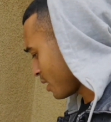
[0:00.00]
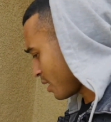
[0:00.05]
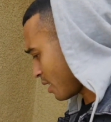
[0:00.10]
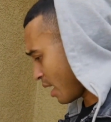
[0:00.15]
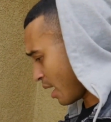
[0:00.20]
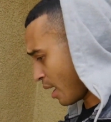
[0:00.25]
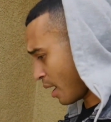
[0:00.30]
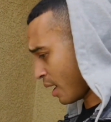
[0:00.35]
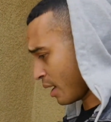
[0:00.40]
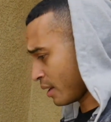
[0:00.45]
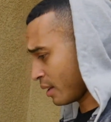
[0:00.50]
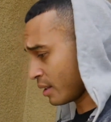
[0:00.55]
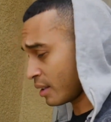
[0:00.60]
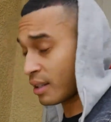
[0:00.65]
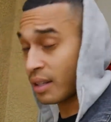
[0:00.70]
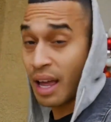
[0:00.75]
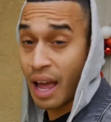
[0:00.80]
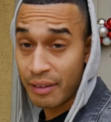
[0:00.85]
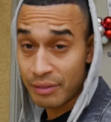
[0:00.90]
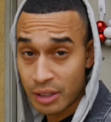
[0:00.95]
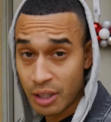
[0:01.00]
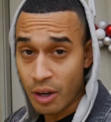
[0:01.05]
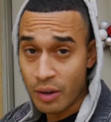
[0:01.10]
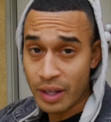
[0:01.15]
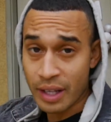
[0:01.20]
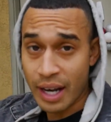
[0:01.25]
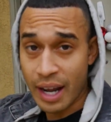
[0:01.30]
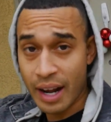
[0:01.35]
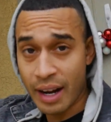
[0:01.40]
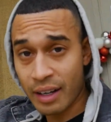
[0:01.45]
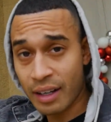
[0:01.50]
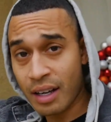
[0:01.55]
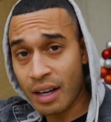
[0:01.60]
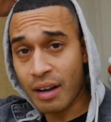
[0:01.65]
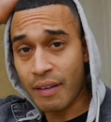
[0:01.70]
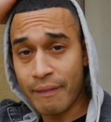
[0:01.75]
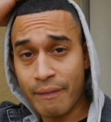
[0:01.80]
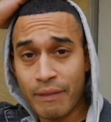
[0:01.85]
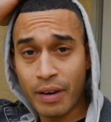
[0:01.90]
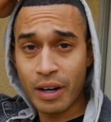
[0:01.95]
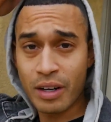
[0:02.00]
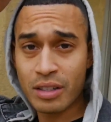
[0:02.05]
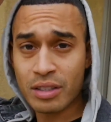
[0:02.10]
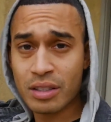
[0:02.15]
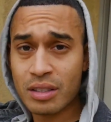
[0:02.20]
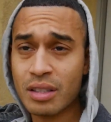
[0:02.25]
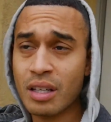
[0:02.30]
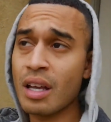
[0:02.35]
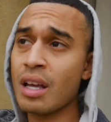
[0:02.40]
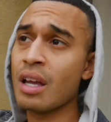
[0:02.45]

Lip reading: I have to go get a haircut first.